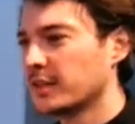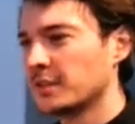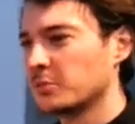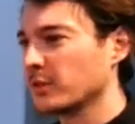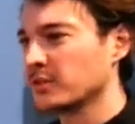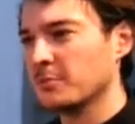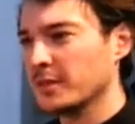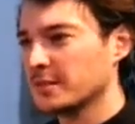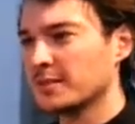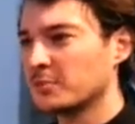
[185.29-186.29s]
spoke to
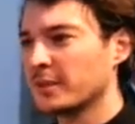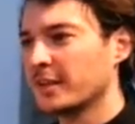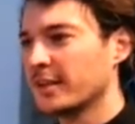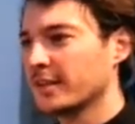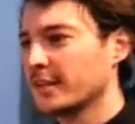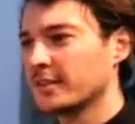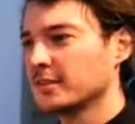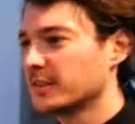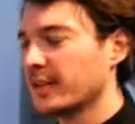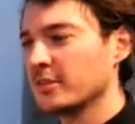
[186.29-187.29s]
businessmen earlier,
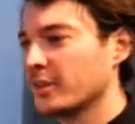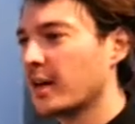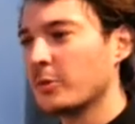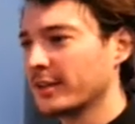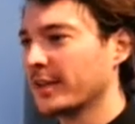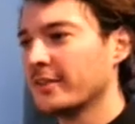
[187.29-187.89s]
who's saying, I want to get